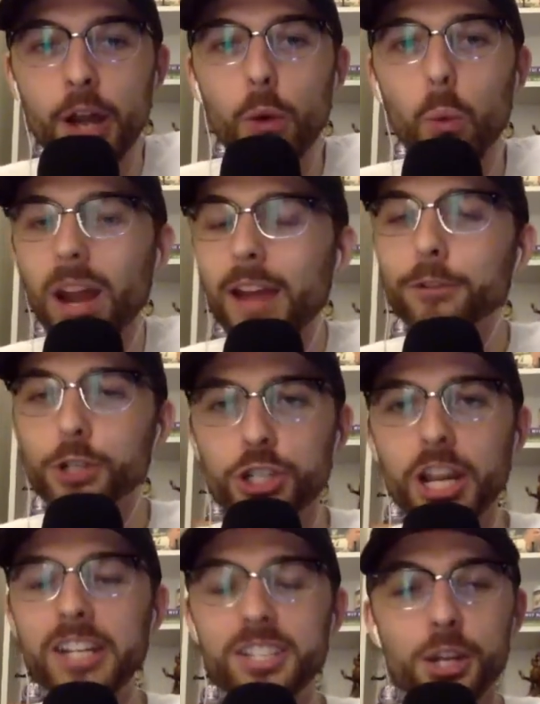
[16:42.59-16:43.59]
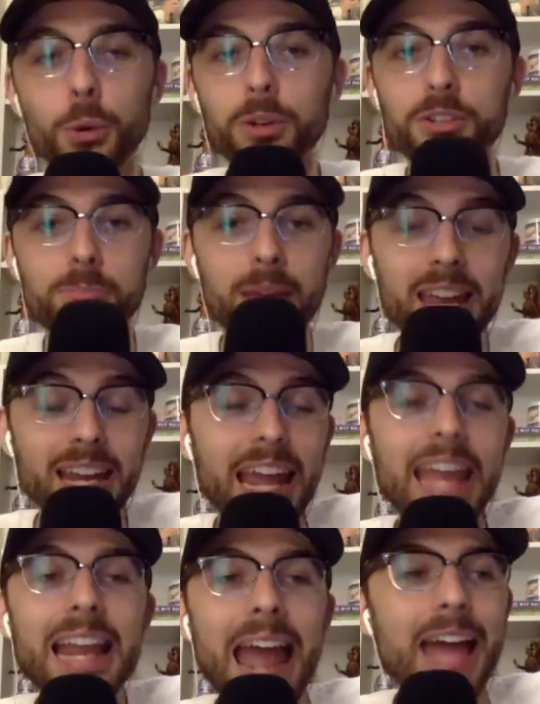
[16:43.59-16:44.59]
Whatever change the Orioles made,
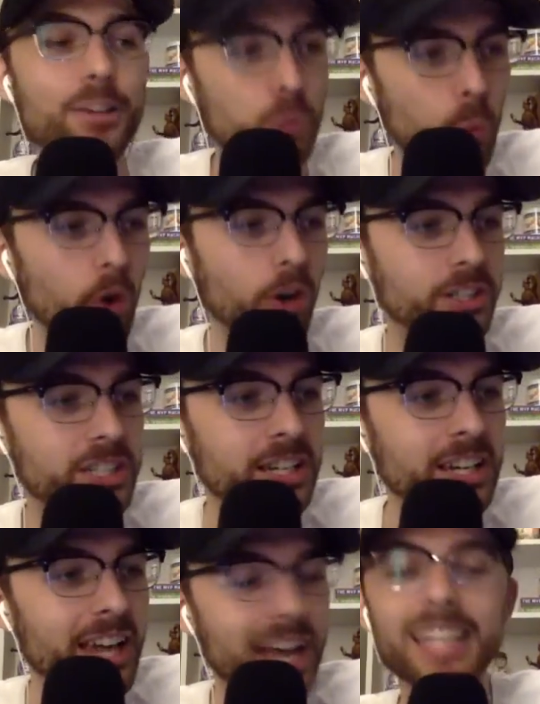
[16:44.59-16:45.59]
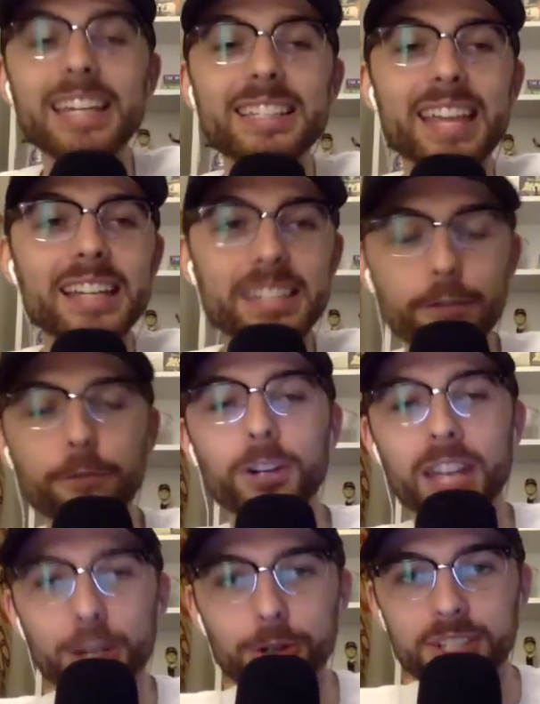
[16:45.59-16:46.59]
it has worked and he is a different
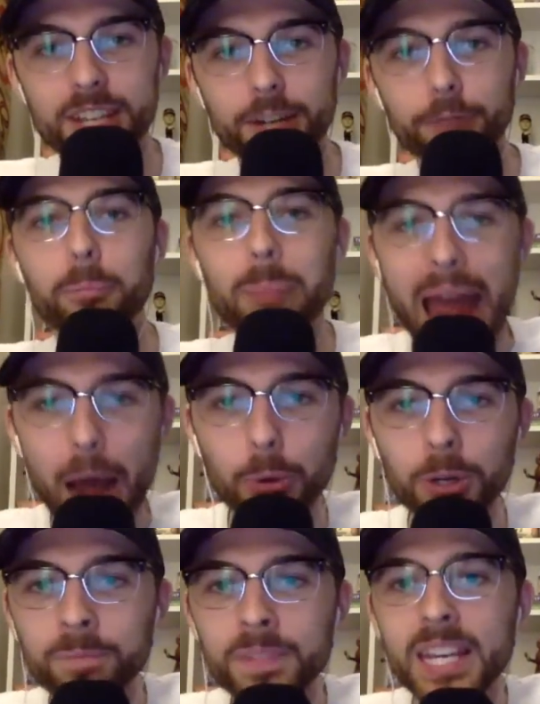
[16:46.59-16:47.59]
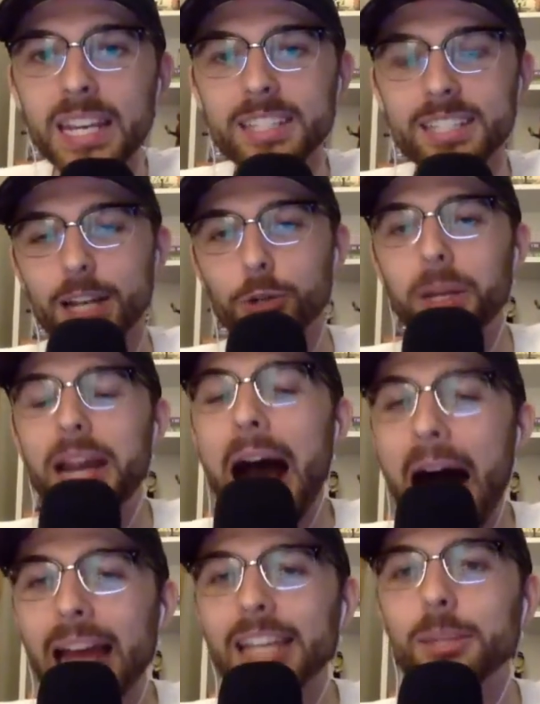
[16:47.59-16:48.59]
hitter. He's hitting for power. He's got a great
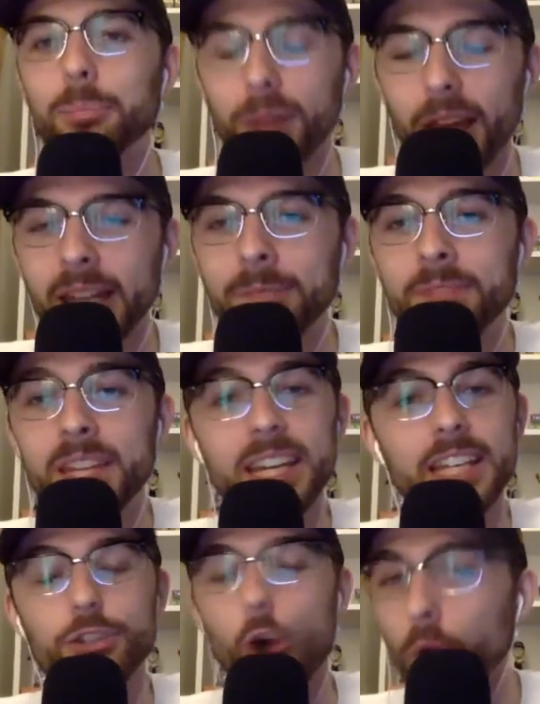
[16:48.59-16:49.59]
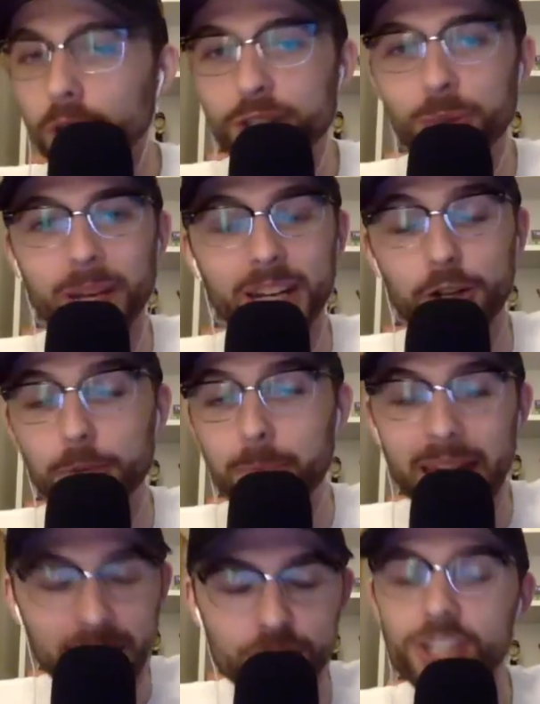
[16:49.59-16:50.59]
eye at the plate. He's only swinging at good
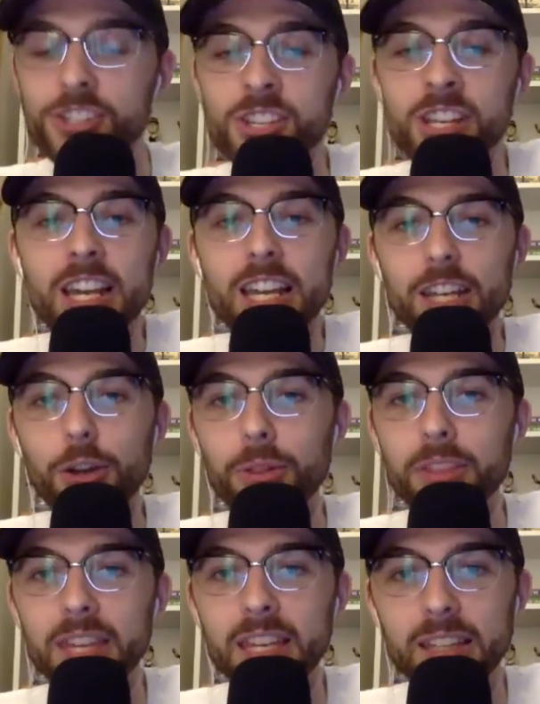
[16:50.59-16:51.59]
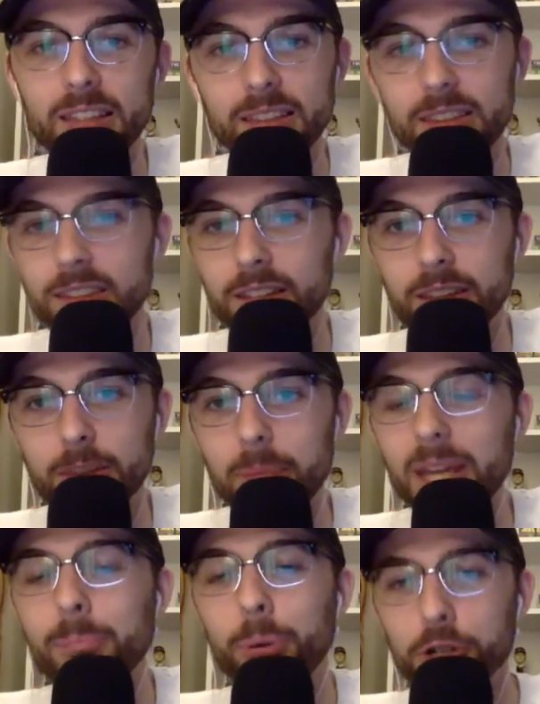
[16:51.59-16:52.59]
pitches. You know the the the
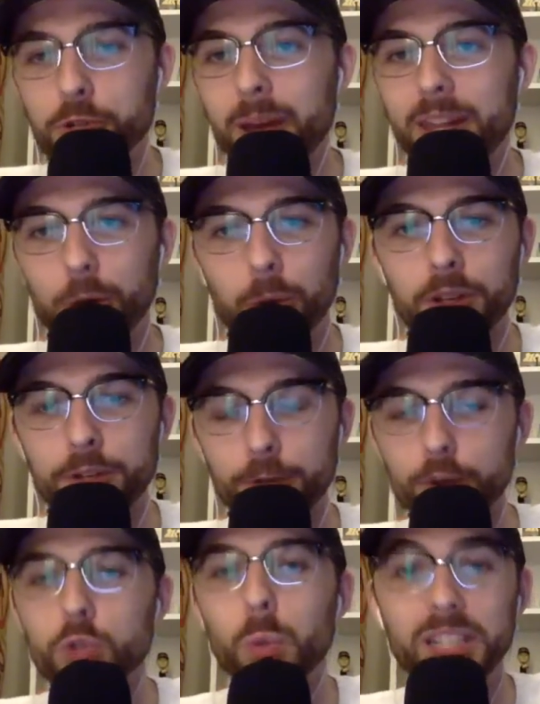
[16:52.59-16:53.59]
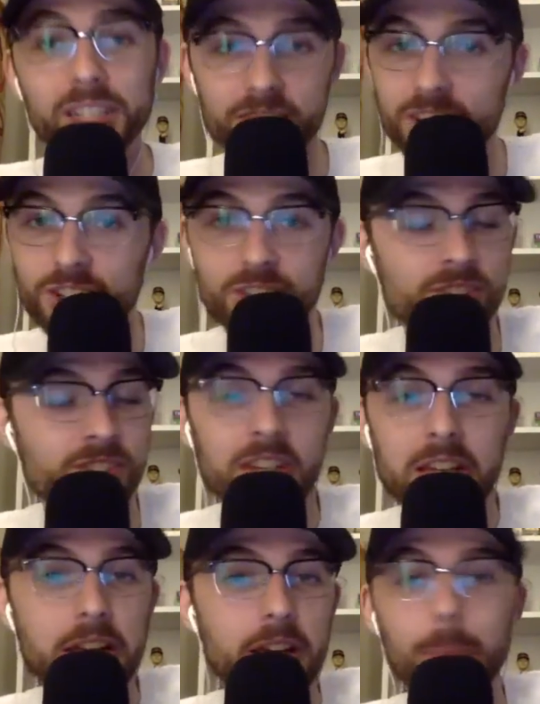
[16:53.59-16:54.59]
big push by the Orioles for those swing decisions
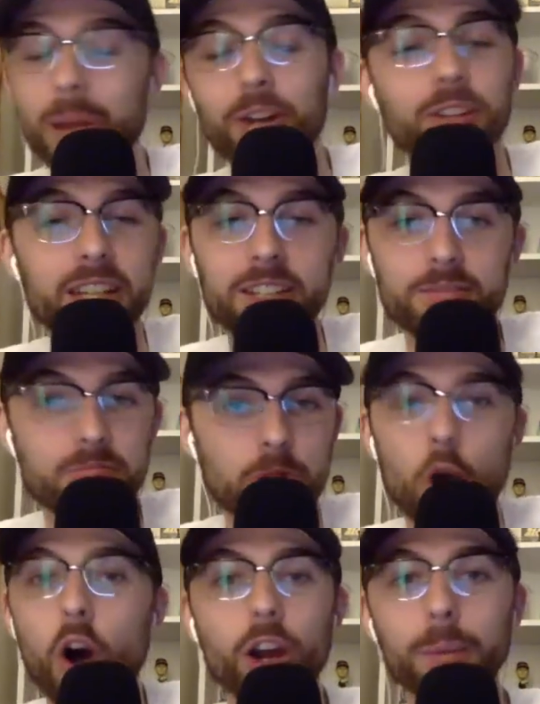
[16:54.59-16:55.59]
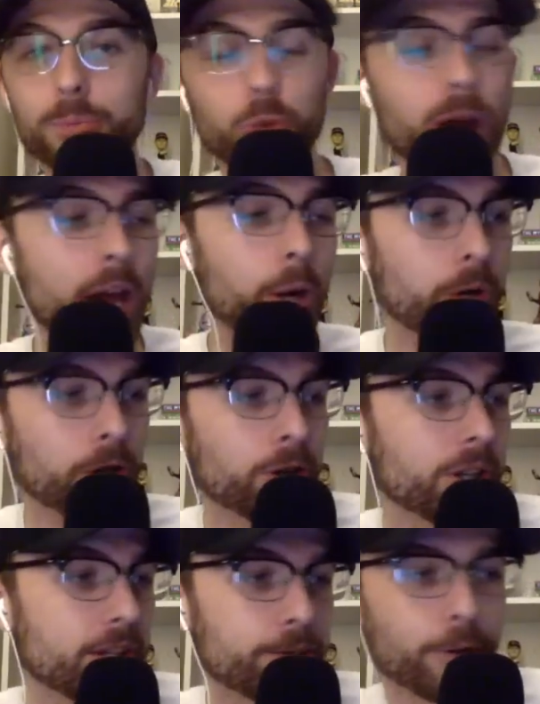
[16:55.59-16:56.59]
apparently is caught up to Ryan
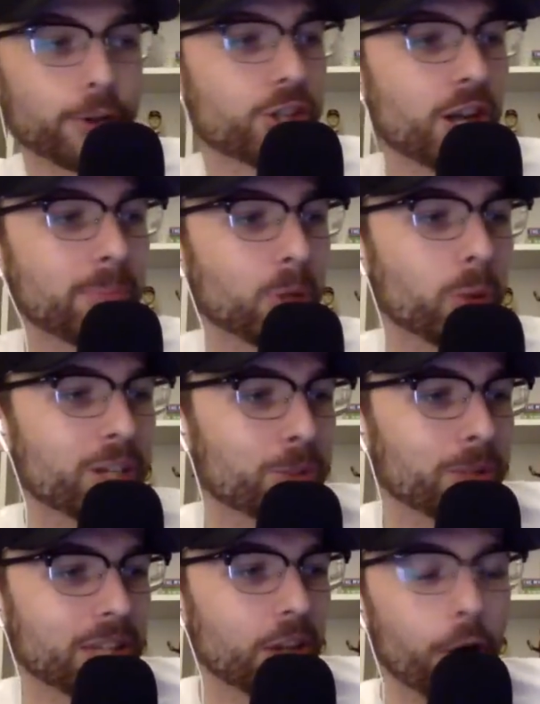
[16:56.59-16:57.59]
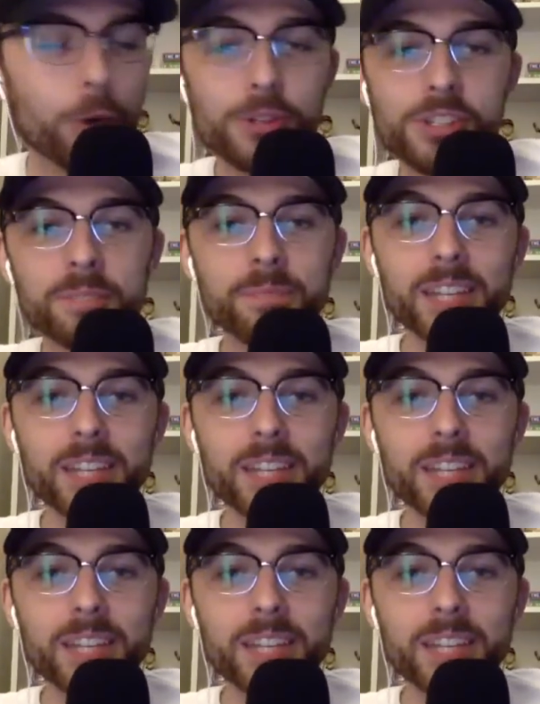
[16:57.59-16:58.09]
O'Hearn in these first couple of weeks with the O's.